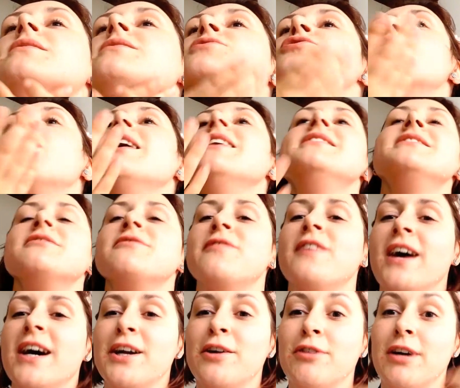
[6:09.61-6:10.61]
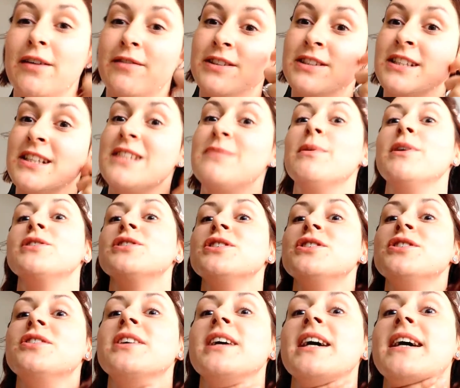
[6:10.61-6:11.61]
Try and defy gravity as much
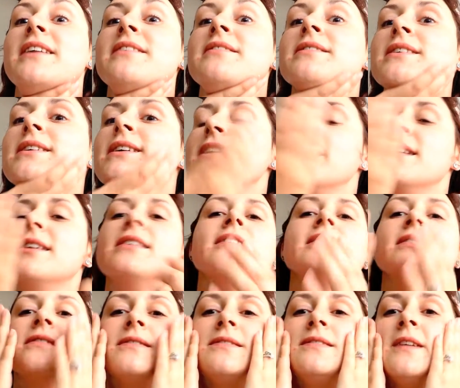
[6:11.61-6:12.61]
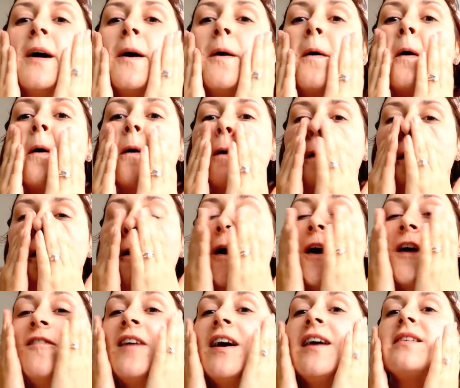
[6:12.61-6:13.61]
as you can. So,
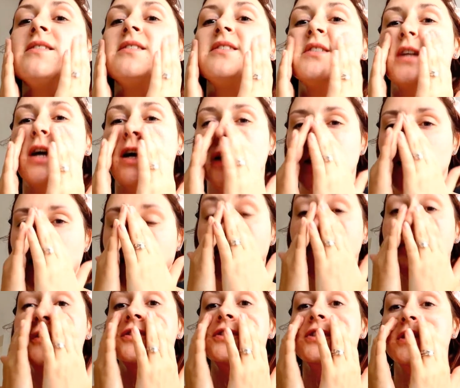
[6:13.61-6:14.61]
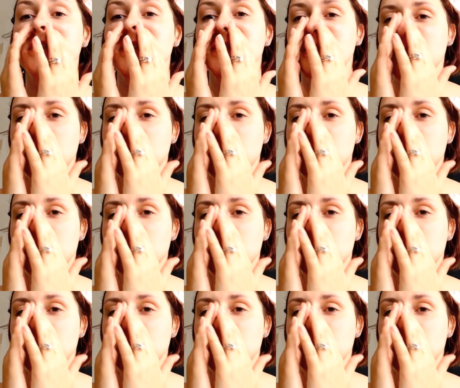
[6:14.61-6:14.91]
going around in circular motion.